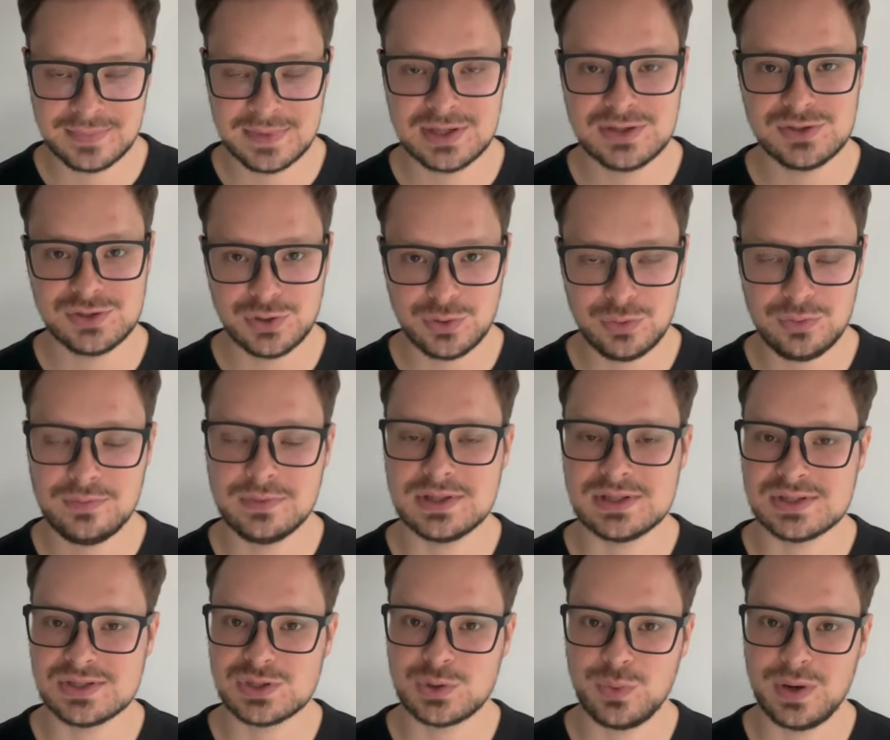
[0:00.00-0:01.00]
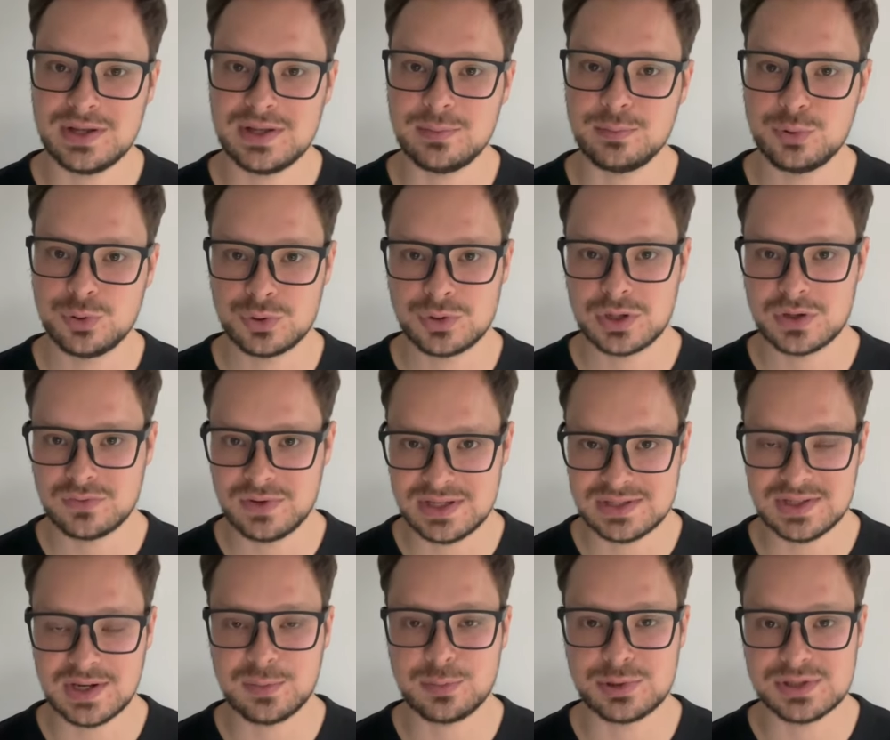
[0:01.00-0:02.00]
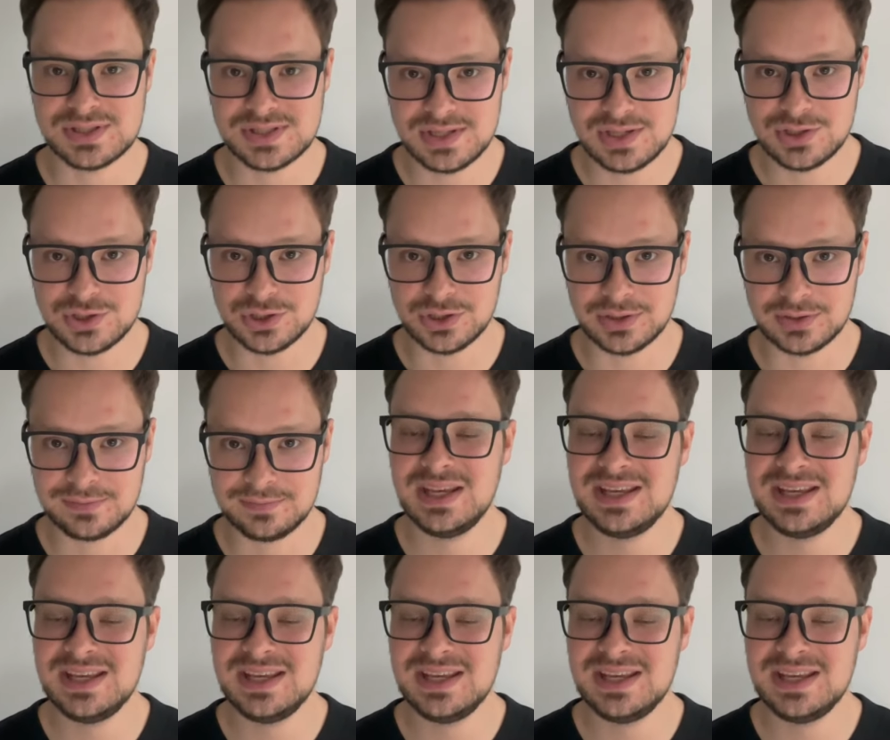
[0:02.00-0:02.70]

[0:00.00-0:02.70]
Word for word: So this is quite a bureaucratic procedure.